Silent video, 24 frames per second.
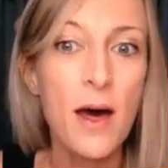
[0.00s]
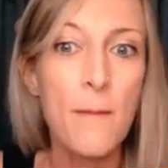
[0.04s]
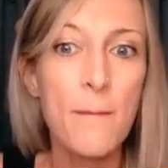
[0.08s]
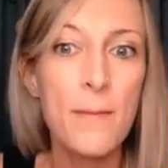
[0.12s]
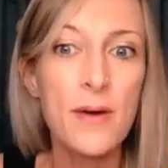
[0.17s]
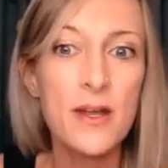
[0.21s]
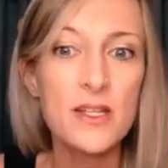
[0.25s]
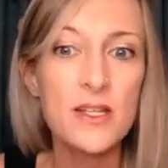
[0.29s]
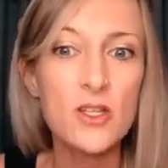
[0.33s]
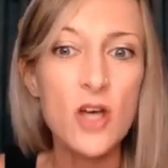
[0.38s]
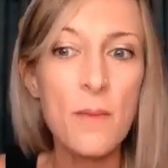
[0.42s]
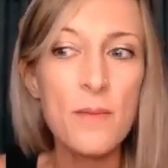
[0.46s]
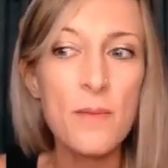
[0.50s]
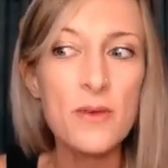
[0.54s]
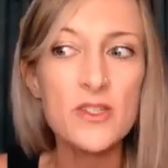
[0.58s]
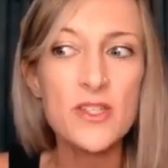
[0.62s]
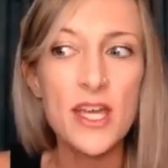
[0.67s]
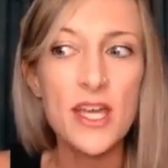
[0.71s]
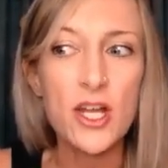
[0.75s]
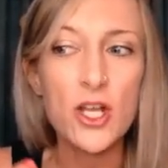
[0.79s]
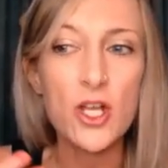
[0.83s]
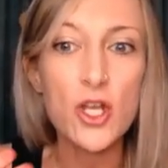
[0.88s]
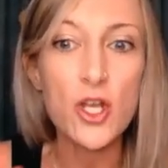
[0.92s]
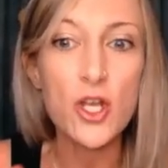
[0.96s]
But it's almost
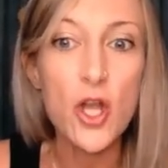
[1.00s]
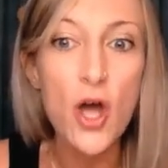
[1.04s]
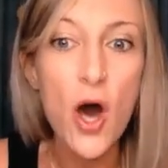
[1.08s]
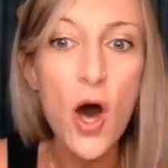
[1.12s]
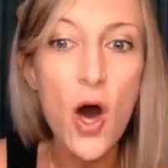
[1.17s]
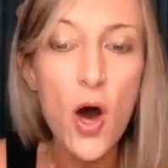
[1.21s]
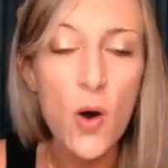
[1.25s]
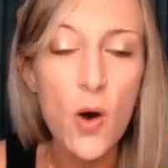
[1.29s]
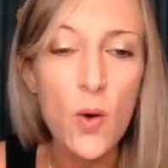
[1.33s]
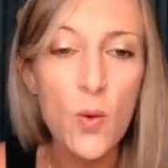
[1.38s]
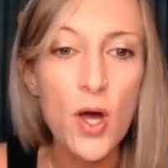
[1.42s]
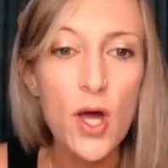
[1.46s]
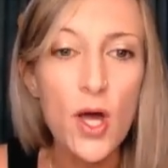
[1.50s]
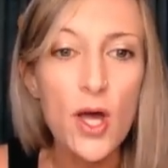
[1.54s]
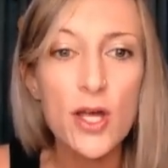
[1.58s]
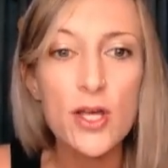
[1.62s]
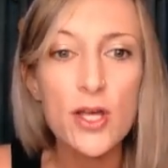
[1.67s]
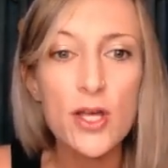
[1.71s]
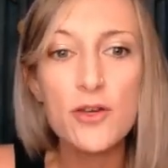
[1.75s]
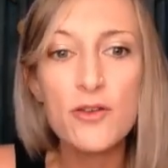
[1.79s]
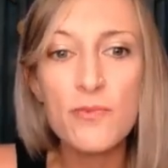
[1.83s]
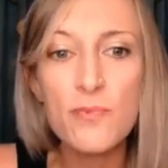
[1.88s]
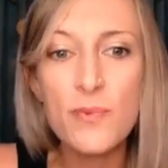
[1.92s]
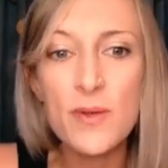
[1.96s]
like, no,
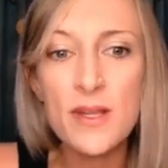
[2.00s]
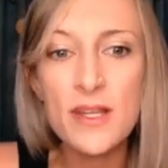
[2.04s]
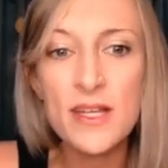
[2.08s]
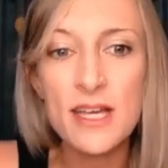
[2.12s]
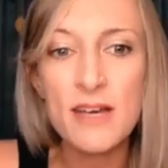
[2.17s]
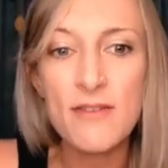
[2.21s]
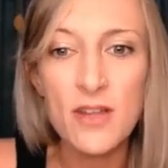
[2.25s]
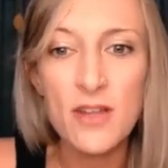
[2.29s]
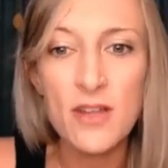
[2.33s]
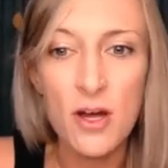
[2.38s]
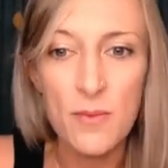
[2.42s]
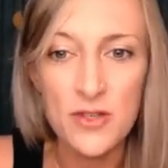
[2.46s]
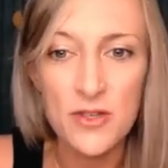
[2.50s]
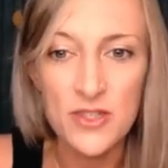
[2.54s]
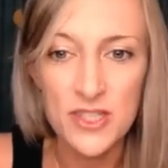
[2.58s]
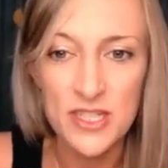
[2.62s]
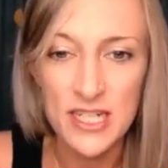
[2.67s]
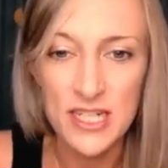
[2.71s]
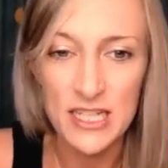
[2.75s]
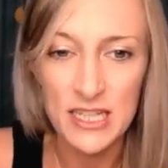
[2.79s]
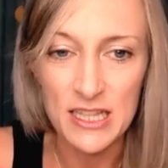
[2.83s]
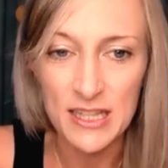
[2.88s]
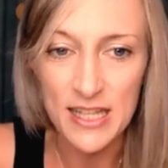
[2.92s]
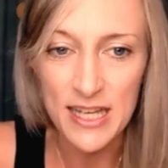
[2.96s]
you've been given almost
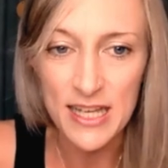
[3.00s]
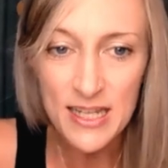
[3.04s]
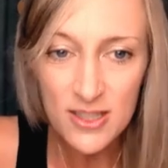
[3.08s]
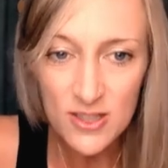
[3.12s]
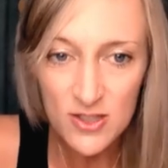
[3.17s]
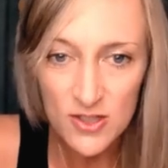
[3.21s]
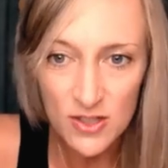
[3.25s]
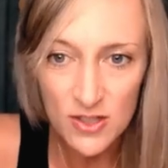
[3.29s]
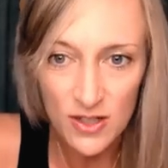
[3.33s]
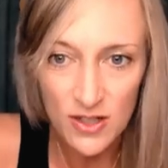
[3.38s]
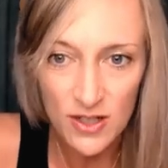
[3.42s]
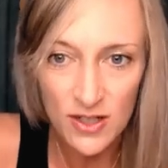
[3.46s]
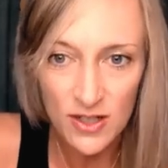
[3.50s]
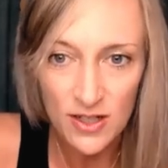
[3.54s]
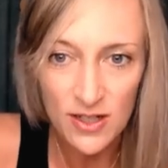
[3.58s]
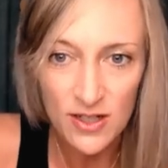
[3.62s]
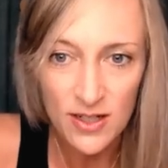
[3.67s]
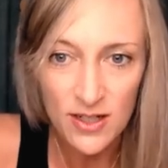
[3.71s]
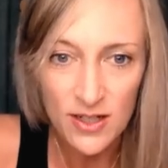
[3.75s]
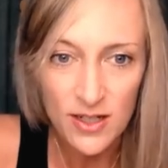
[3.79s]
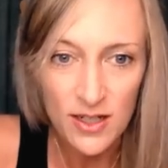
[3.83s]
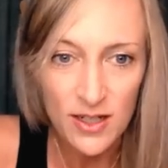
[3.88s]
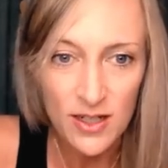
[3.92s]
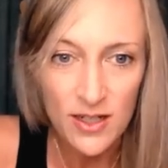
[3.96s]
an elixir
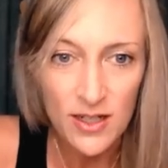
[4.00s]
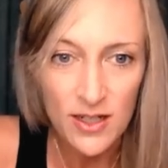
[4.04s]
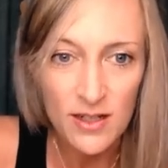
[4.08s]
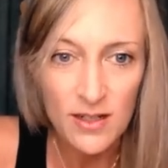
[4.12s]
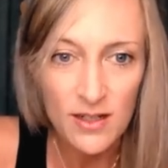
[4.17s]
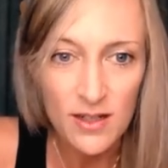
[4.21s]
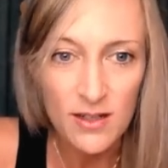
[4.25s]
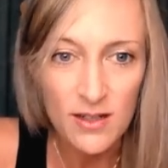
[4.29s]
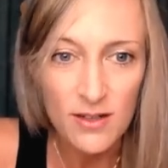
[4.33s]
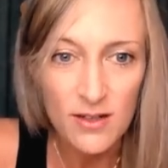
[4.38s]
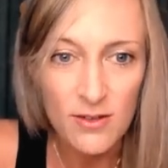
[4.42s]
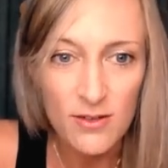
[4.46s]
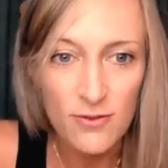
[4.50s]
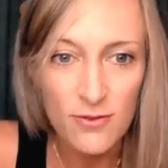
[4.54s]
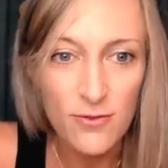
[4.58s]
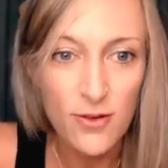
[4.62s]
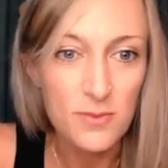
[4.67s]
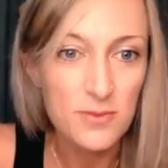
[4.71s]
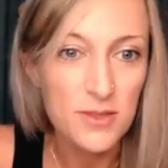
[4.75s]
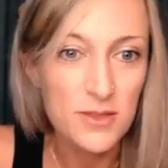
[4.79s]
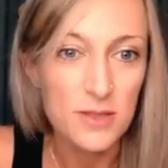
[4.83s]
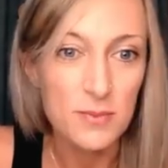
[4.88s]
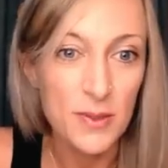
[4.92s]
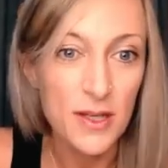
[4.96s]

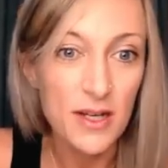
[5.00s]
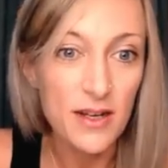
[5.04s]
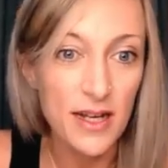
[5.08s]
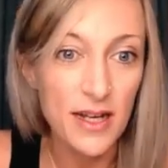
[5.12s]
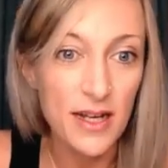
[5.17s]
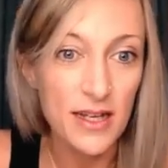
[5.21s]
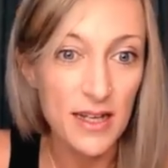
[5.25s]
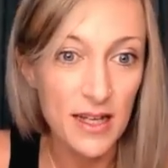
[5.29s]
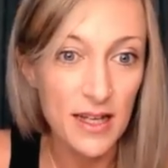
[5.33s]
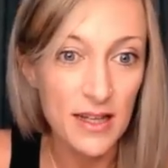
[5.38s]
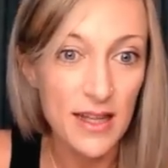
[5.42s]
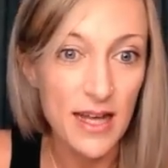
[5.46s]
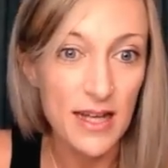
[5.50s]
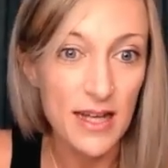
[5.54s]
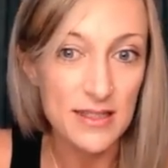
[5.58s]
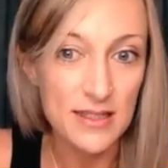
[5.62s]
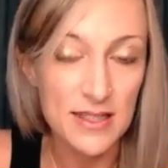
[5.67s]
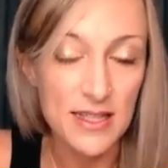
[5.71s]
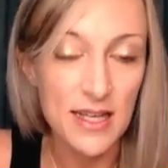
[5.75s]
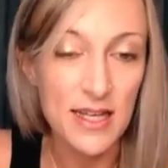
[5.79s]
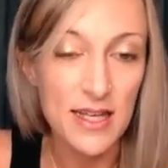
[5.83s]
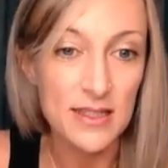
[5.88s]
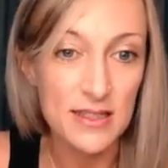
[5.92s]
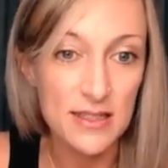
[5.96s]
from spirit in that
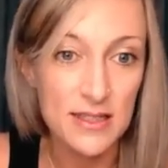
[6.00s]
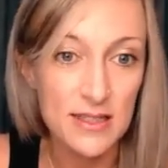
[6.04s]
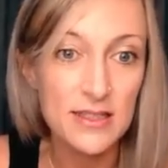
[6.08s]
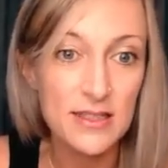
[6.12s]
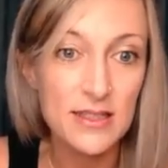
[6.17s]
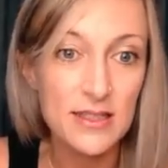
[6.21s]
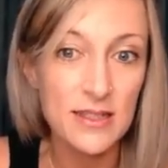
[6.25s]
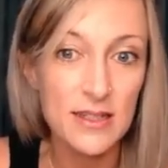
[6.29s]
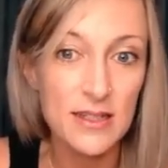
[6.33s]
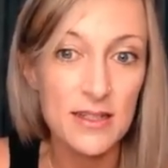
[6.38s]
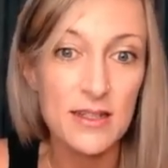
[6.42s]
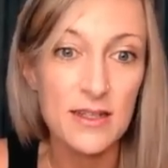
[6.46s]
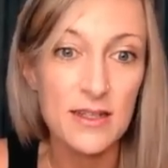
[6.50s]
sense.